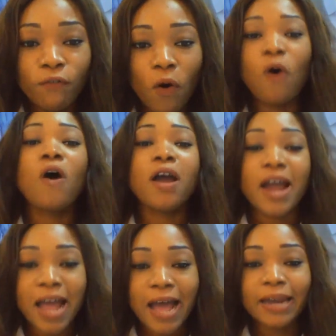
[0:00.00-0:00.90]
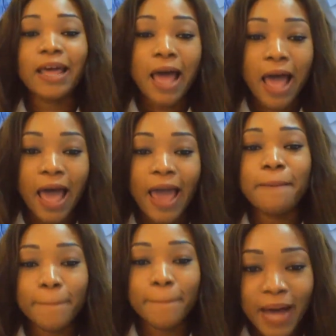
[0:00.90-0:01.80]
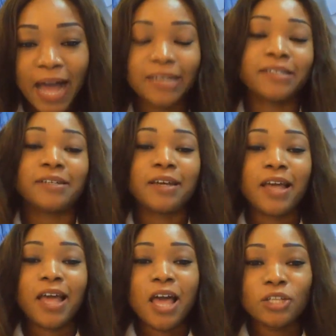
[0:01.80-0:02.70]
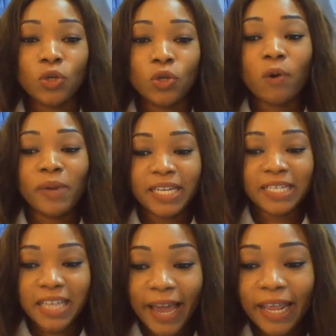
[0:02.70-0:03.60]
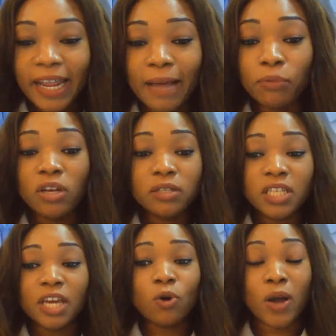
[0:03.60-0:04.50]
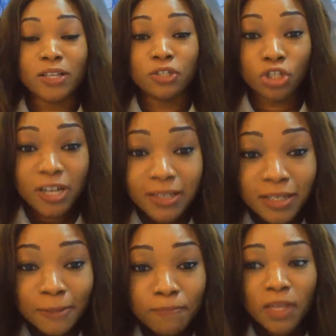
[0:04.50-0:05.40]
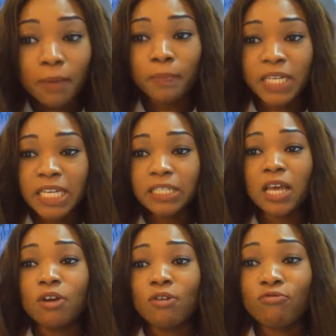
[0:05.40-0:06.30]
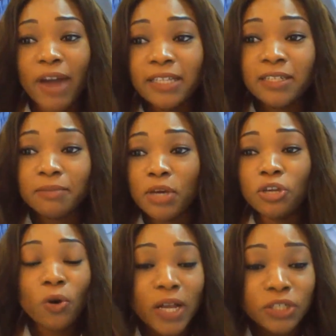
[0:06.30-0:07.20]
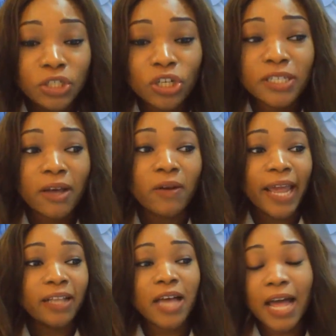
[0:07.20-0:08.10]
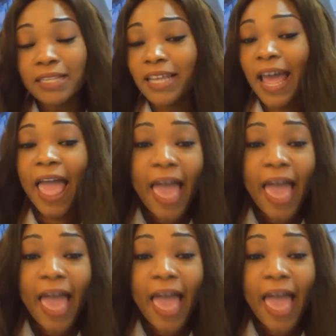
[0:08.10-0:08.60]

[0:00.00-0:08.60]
for an iPad. So I'm excited. I'm going to take questions. Please write to me your questions. I would like to answer